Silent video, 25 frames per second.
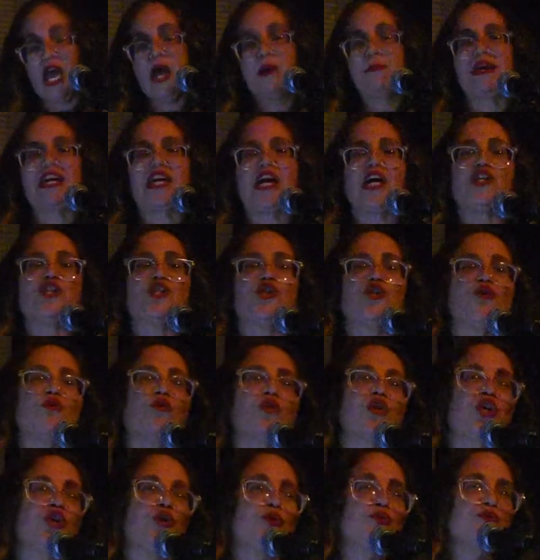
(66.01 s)
because you
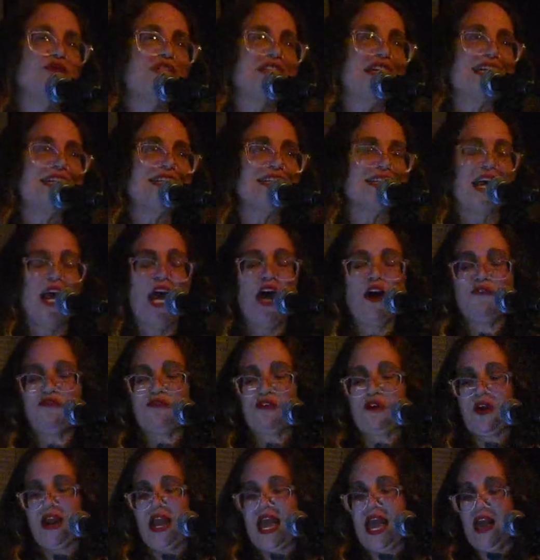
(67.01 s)
use it
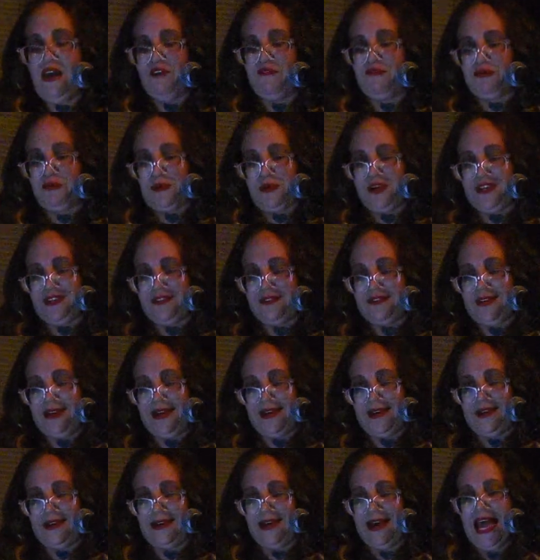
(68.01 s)
for
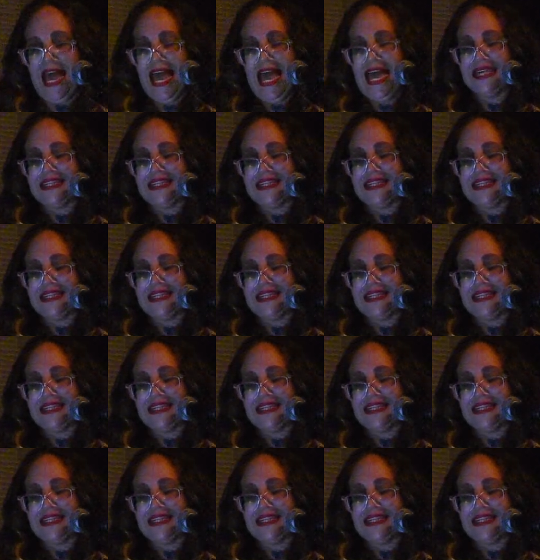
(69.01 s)
everything.